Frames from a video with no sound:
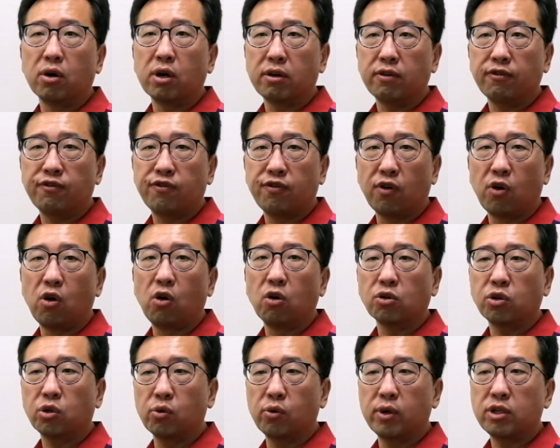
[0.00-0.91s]
for
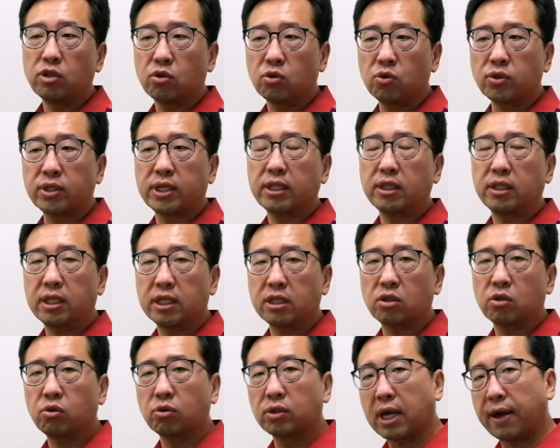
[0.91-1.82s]
choosing these
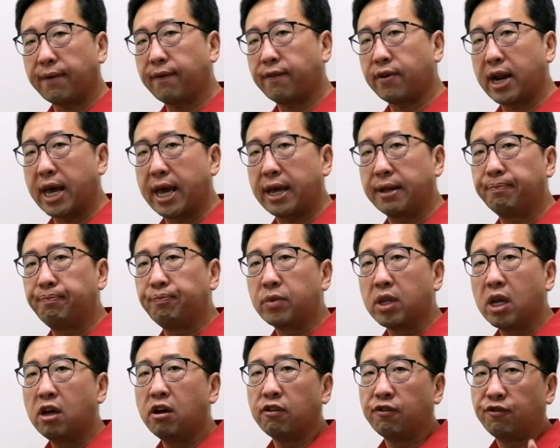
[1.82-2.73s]
2 types of land
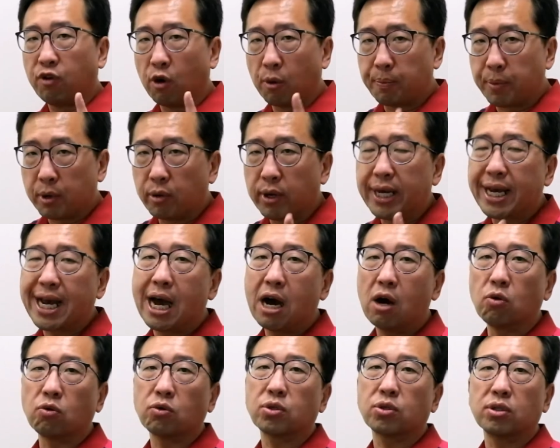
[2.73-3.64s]
for building
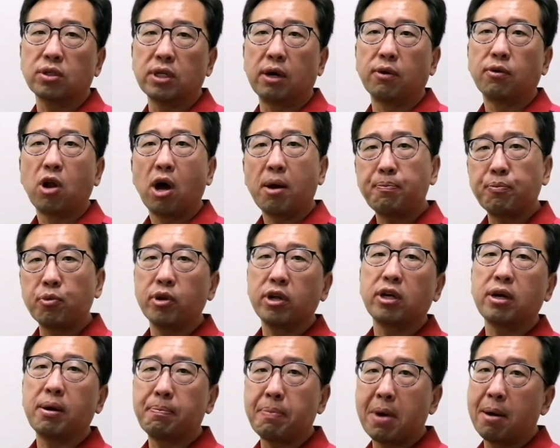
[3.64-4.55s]
house. Now, not building
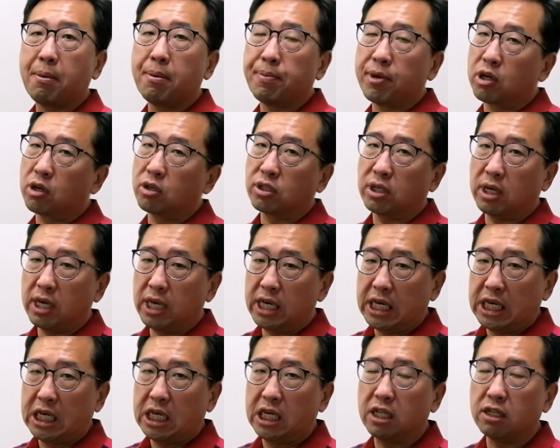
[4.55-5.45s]
apartment, because
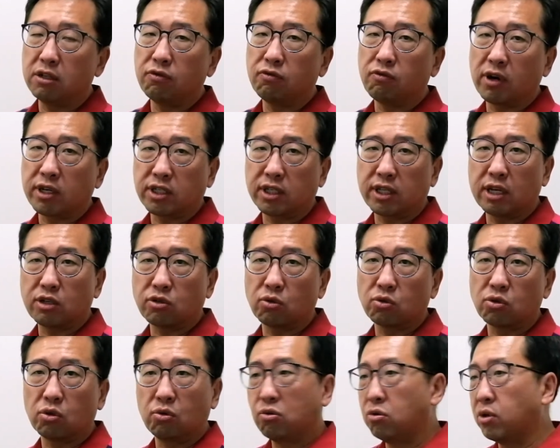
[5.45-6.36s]
in residential
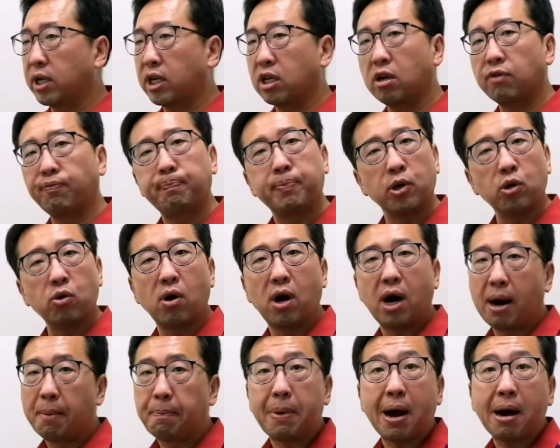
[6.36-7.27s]
zone you cannot build
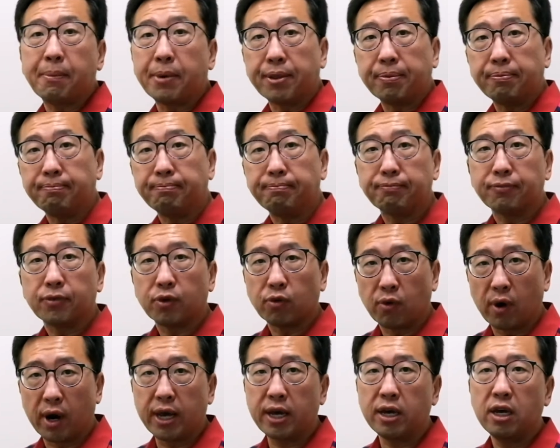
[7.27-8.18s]
apartment,
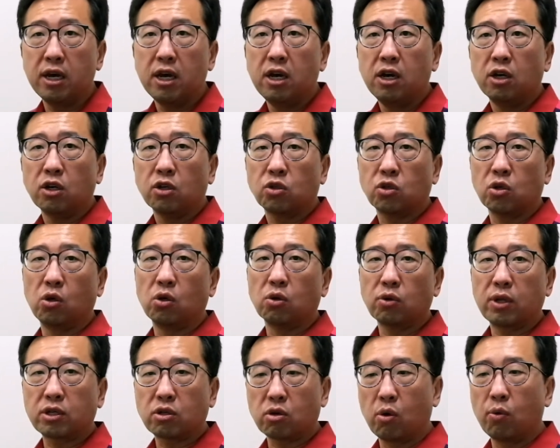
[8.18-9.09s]
right? So
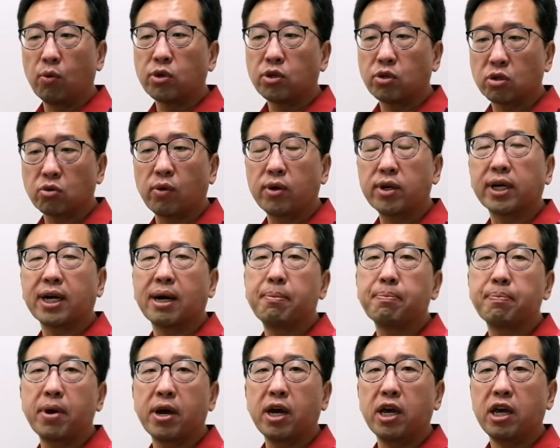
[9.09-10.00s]
that's all. We just want to
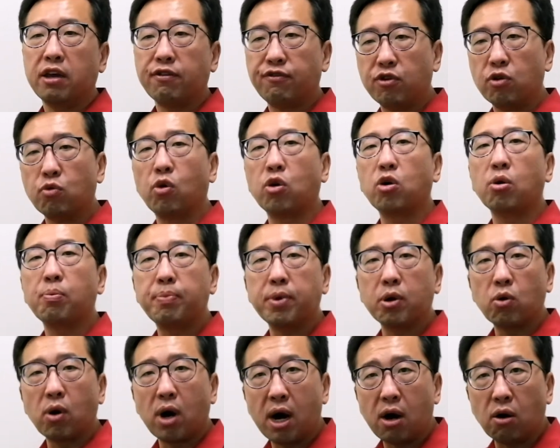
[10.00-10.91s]
compare. If you want to build
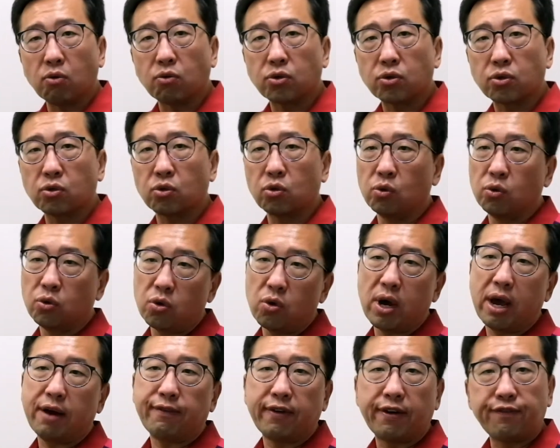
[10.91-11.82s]
house, do you
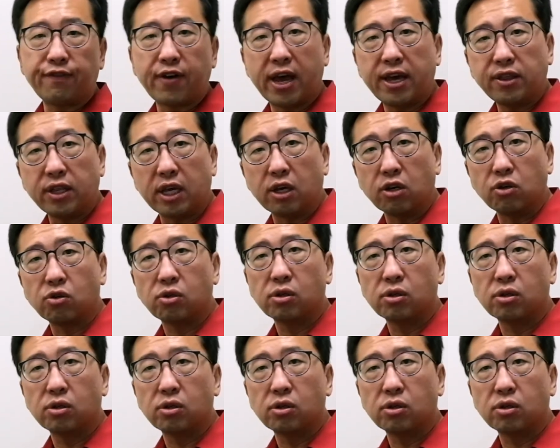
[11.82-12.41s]
have advantage,